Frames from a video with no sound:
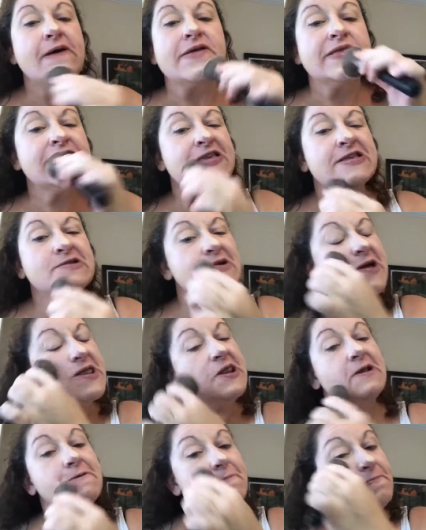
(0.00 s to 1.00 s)
This
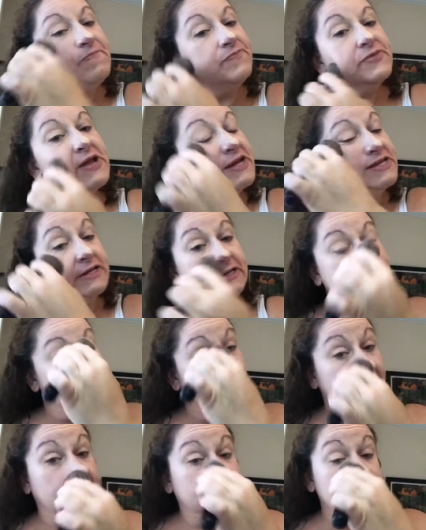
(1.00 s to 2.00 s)
one doesn't
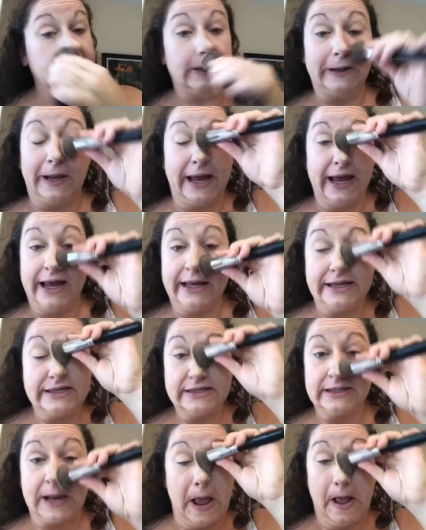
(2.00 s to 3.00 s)
settle into your
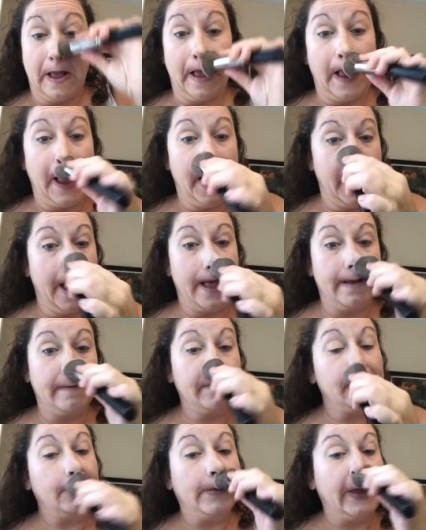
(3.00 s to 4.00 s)
lines.
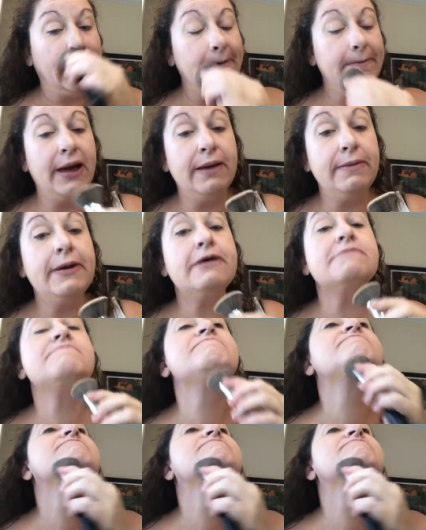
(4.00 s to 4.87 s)
Um, hey, Mama,